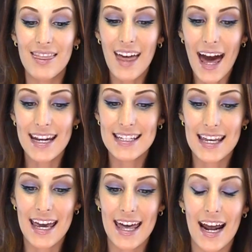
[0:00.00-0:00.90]
That is
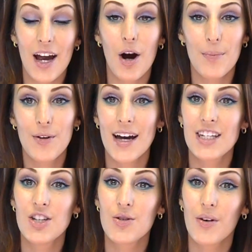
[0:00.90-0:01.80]
it. I hope you guys
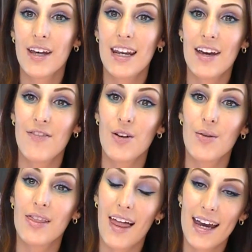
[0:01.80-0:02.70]
enjoyed. If
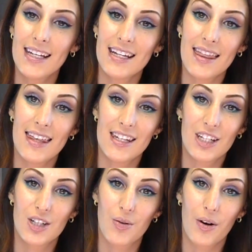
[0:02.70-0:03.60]
you liked this
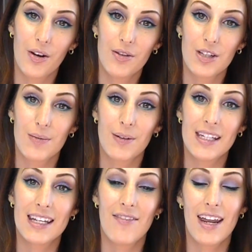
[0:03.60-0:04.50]
tutorial, just
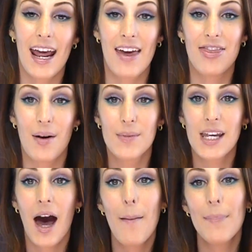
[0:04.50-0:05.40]
please give it a thumbs
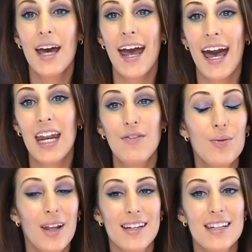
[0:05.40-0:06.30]
up. And if you
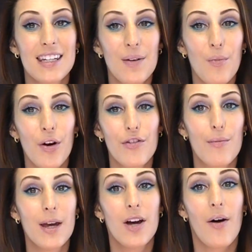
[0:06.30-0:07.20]
would like to see more
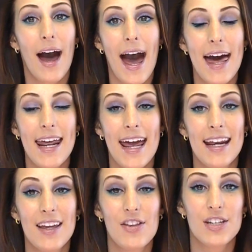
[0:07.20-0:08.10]
from me, go ahead and
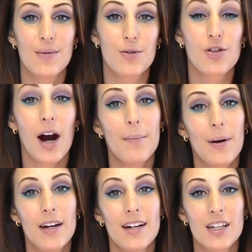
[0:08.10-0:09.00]
hit the subscribe
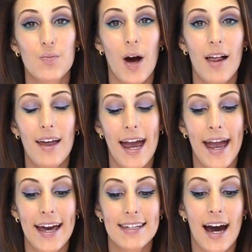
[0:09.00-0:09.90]
button as well.
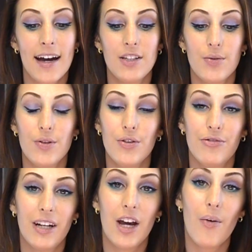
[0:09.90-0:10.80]
And I do a new
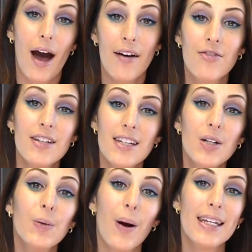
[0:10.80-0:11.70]
video every
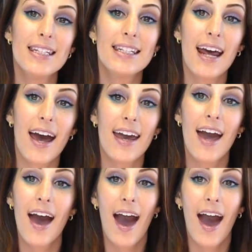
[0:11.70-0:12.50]
single Wednesday.